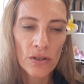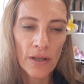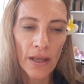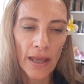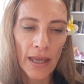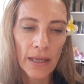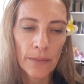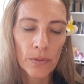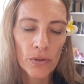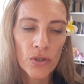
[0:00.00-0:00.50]

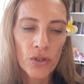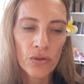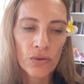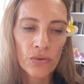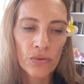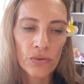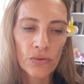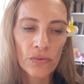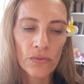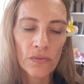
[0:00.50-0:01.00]
able
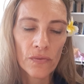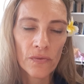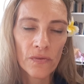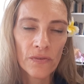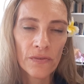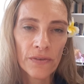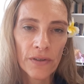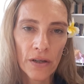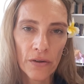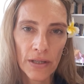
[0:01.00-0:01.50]
to
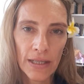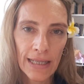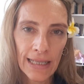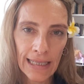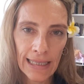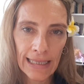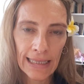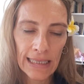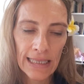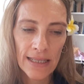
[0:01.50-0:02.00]
very
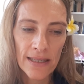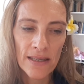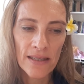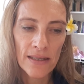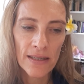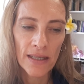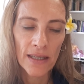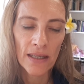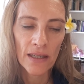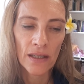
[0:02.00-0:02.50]
clearly
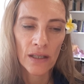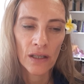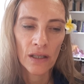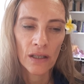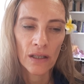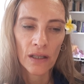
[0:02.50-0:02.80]
see